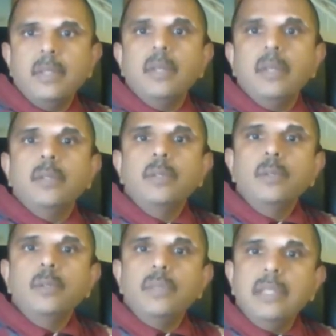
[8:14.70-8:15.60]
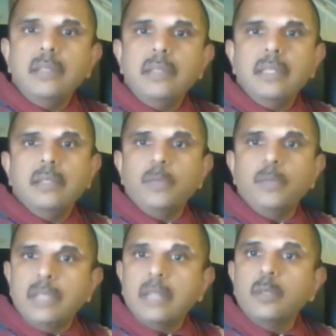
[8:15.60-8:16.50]
Do you think that the
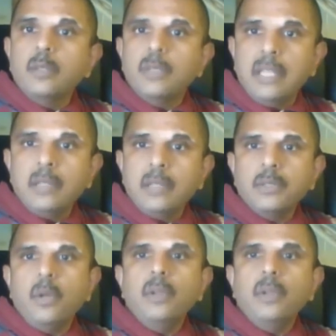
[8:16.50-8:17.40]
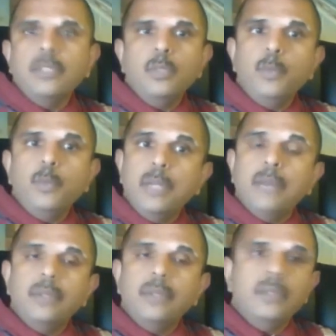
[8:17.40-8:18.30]
recycler recycles all that you put out there
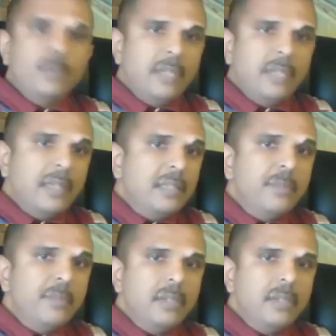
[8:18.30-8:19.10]
in the recycling bin?